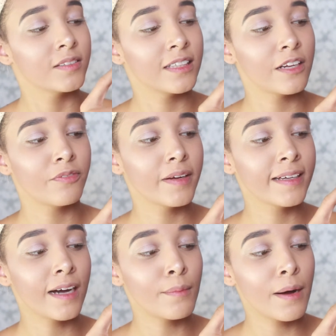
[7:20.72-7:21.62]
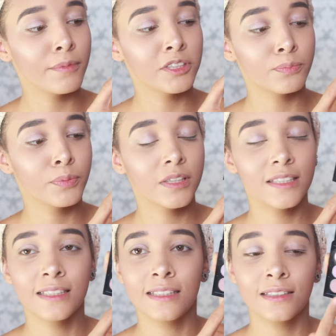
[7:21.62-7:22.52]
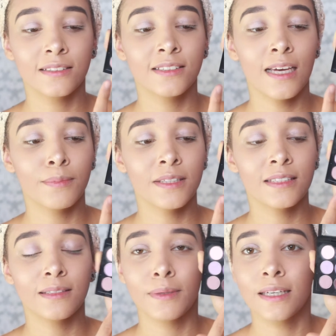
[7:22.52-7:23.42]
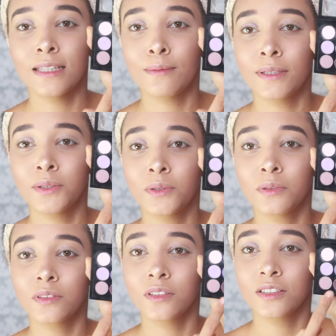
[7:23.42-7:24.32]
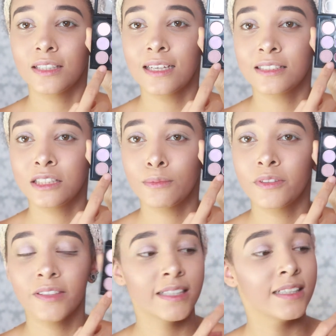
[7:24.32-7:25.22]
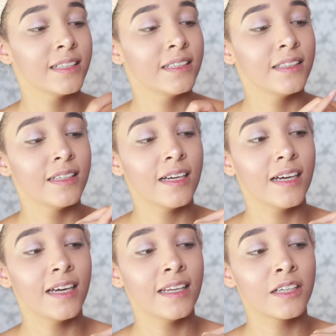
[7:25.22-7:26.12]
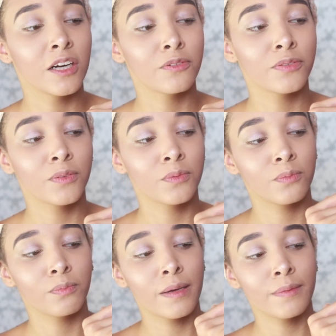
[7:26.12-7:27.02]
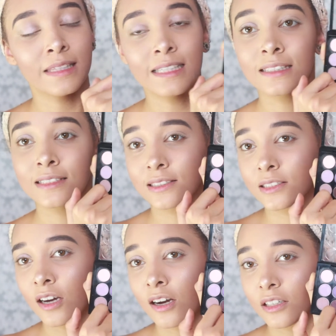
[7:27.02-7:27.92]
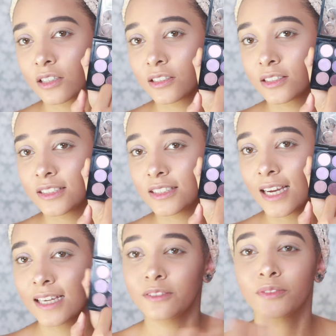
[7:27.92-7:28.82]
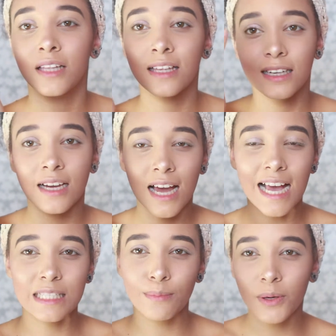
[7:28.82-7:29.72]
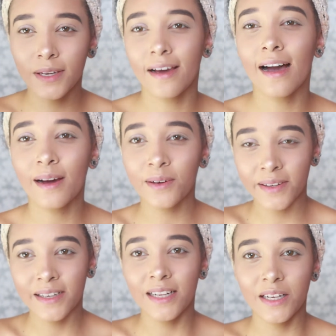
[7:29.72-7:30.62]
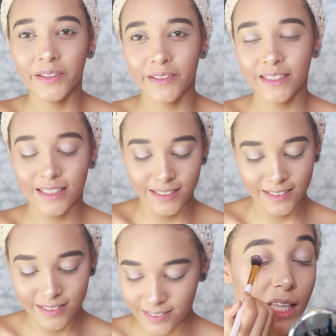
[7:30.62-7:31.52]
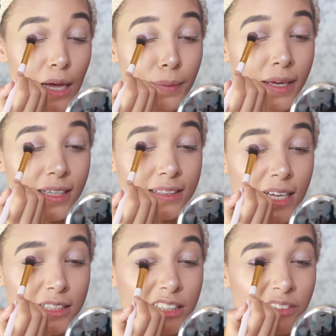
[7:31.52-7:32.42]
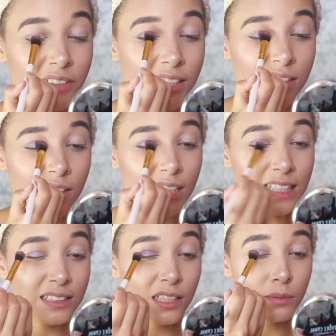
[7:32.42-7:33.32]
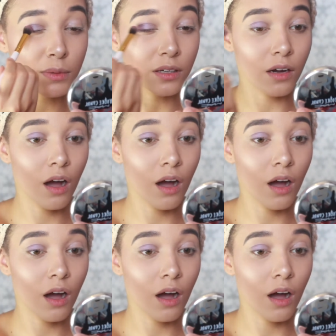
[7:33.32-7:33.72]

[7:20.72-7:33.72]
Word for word: then I think I might just put this in the dab this bit in the middle because it has shimmery and then go for maybe this dark shade for that smoky eye look that pink is actually really nice oh my god